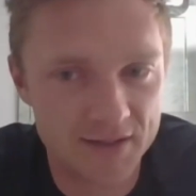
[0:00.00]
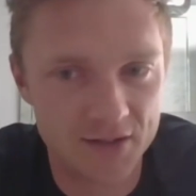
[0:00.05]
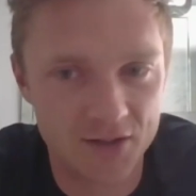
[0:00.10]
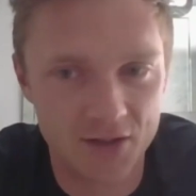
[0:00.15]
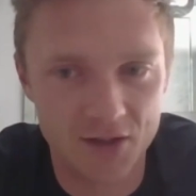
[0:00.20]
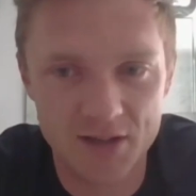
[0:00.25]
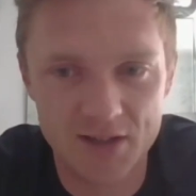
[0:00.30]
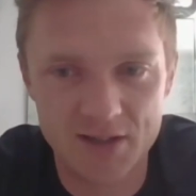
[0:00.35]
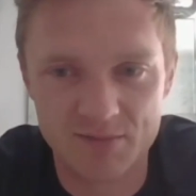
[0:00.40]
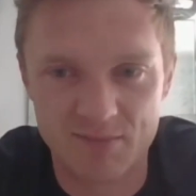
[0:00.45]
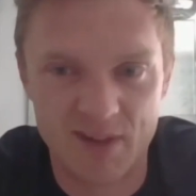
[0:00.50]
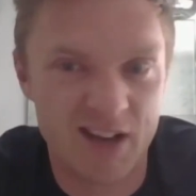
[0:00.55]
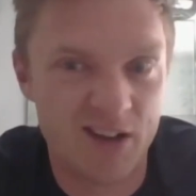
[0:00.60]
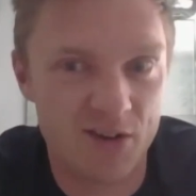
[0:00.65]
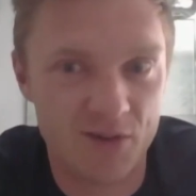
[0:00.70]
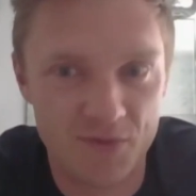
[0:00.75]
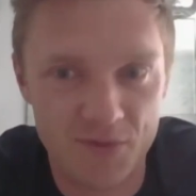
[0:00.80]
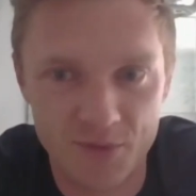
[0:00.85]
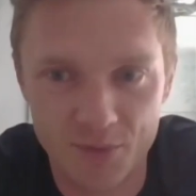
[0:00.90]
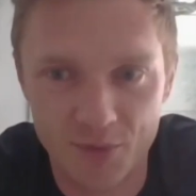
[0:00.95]
It didn't matter
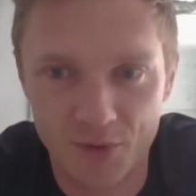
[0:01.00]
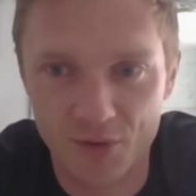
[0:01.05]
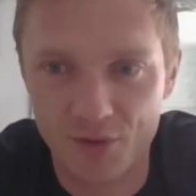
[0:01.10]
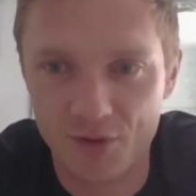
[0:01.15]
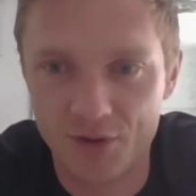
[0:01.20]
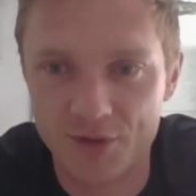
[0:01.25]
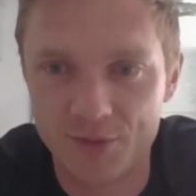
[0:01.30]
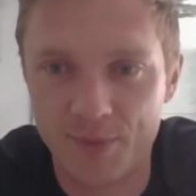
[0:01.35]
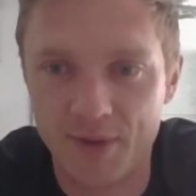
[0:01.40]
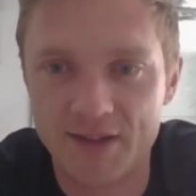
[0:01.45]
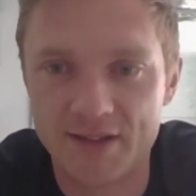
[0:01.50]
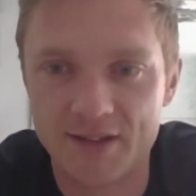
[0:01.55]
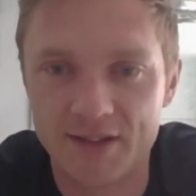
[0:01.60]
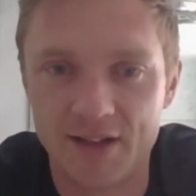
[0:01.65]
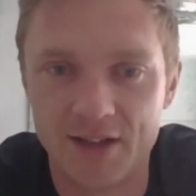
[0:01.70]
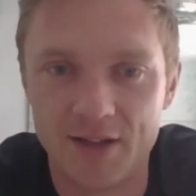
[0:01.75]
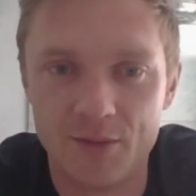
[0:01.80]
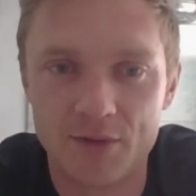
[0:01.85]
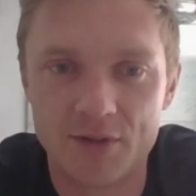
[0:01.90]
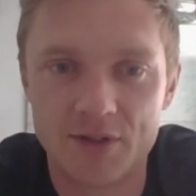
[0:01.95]
if you won or lost,
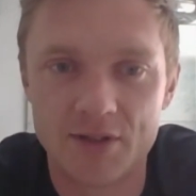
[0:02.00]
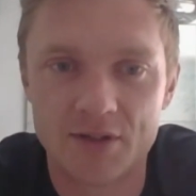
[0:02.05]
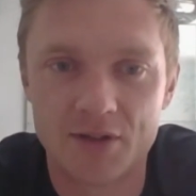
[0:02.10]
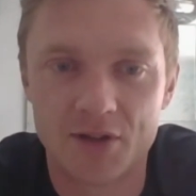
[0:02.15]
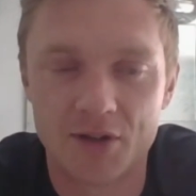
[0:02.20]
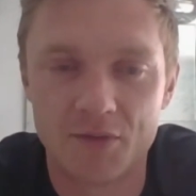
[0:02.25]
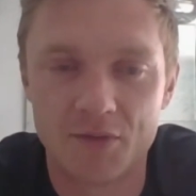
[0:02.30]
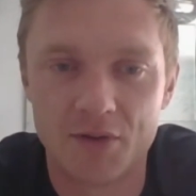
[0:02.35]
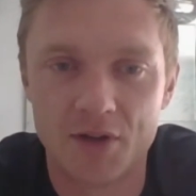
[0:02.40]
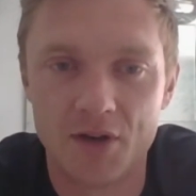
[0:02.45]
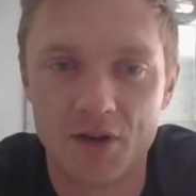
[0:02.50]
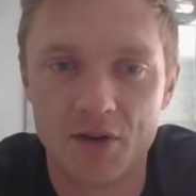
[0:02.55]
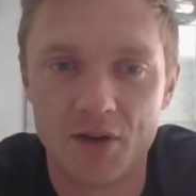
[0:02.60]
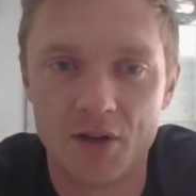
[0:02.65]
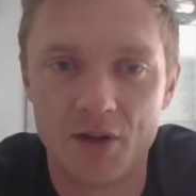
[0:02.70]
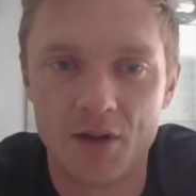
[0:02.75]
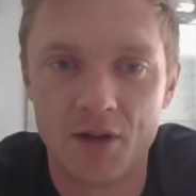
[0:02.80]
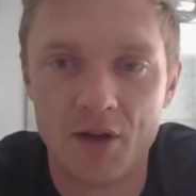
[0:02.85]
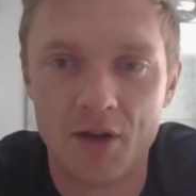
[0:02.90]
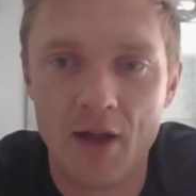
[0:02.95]
basically, which is kind of
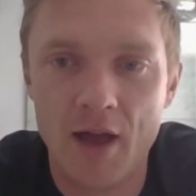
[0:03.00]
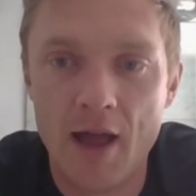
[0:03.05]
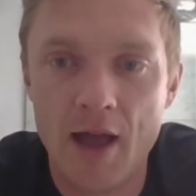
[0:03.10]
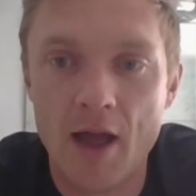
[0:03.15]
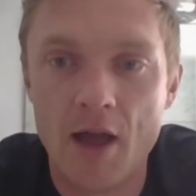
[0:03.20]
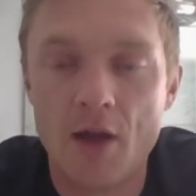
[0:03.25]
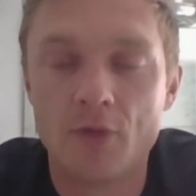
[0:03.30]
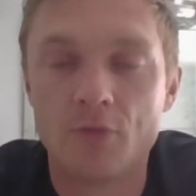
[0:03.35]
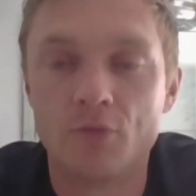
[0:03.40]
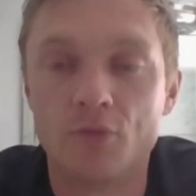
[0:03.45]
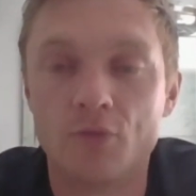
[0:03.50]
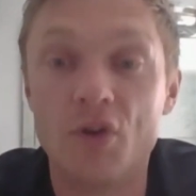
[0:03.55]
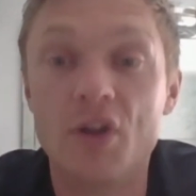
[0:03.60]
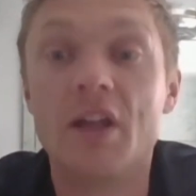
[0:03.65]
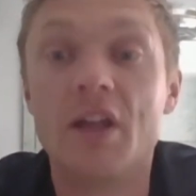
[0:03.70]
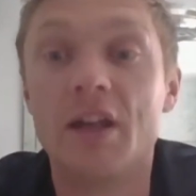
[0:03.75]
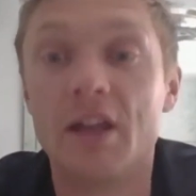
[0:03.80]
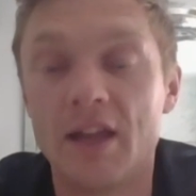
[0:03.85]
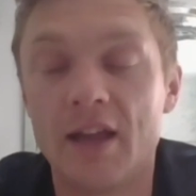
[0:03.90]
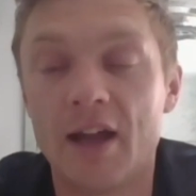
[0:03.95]

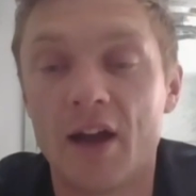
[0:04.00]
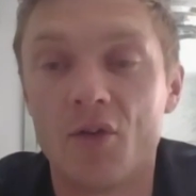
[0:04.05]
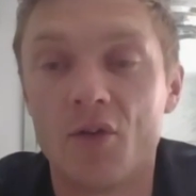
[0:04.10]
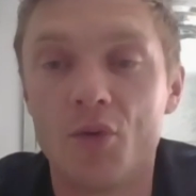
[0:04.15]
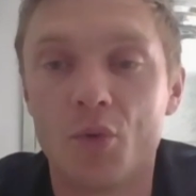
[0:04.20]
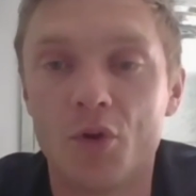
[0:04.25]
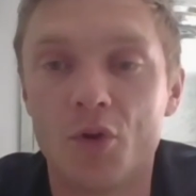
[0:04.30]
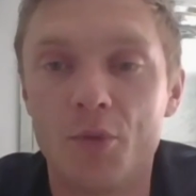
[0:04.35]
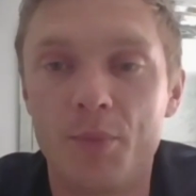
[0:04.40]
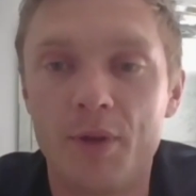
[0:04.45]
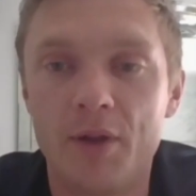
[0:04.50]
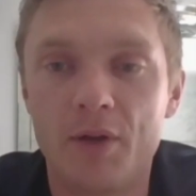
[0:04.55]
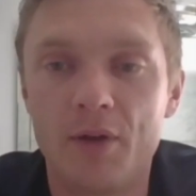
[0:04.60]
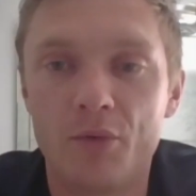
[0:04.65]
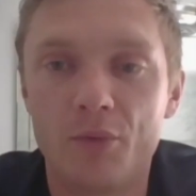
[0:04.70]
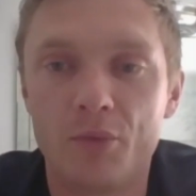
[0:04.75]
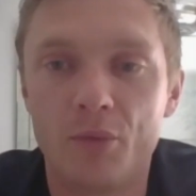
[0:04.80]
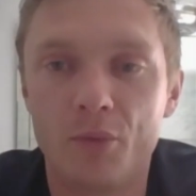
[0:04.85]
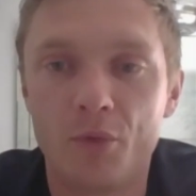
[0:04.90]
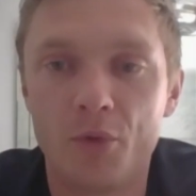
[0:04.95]
really how you want to be
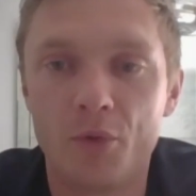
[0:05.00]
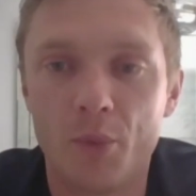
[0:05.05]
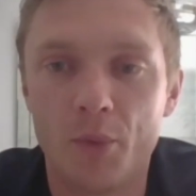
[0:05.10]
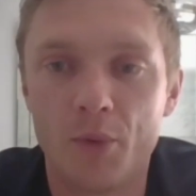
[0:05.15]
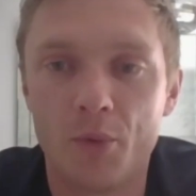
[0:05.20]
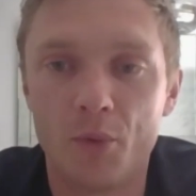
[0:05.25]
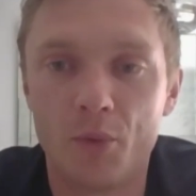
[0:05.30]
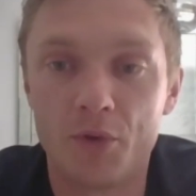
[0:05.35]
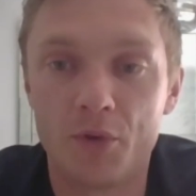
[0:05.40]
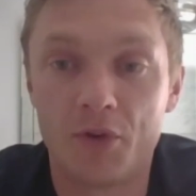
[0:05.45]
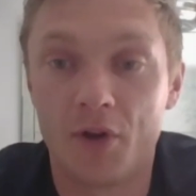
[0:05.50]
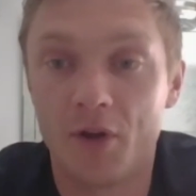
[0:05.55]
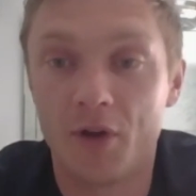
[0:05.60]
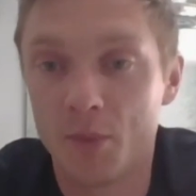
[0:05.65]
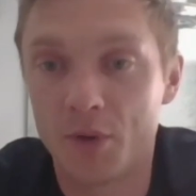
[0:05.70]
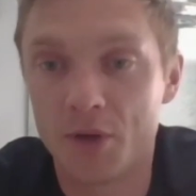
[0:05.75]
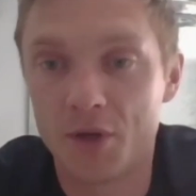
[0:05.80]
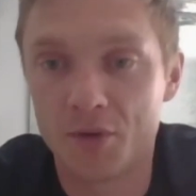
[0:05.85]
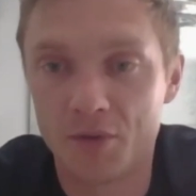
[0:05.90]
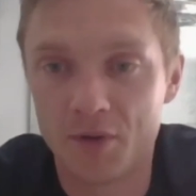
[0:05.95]
all the time
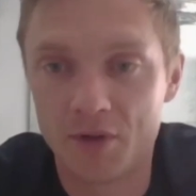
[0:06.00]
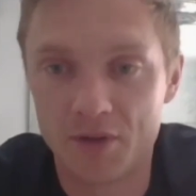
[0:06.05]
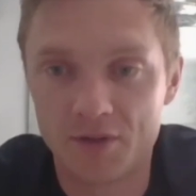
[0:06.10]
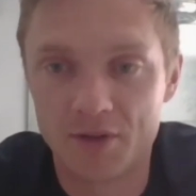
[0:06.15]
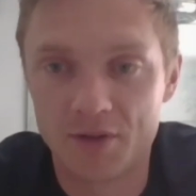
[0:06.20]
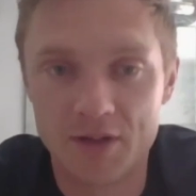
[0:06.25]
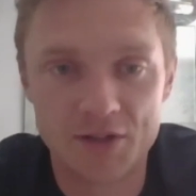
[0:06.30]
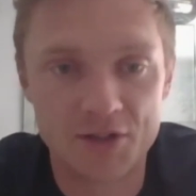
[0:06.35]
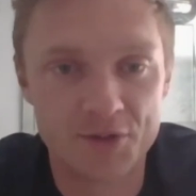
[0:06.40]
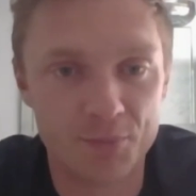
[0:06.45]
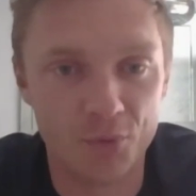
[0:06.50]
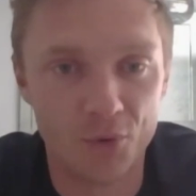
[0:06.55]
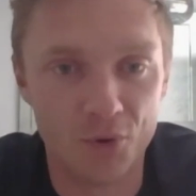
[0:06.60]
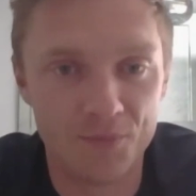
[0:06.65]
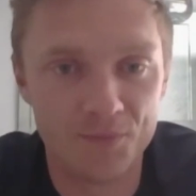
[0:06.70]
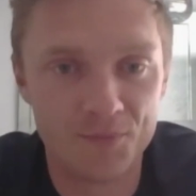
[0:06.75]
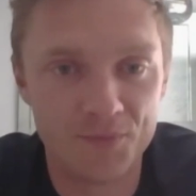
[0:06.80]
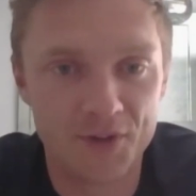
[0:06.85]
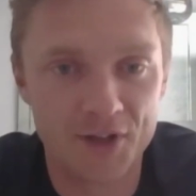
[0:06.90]
when you're in sport.